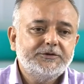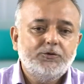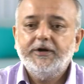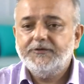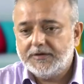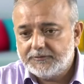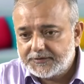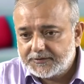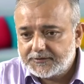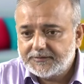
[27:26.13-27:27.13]
Courier
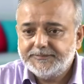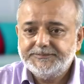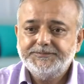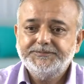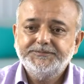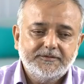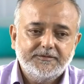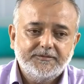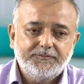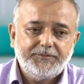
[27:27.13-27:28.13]
services,
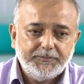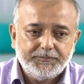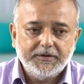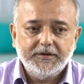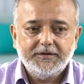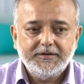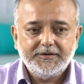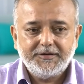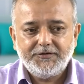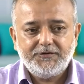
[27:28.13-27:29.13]
people
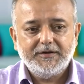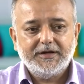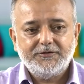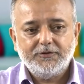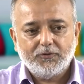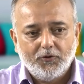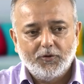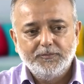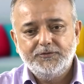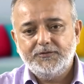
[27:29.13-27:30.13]
reaching at your
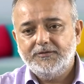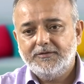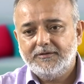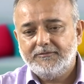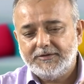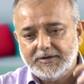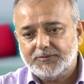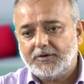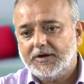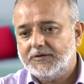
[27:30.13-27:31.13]
homes with the
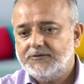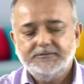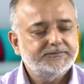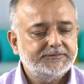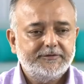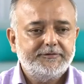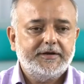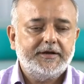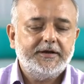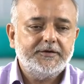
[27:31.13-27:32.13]
products,
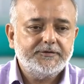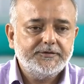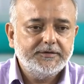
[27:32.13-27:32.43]
definitely yes.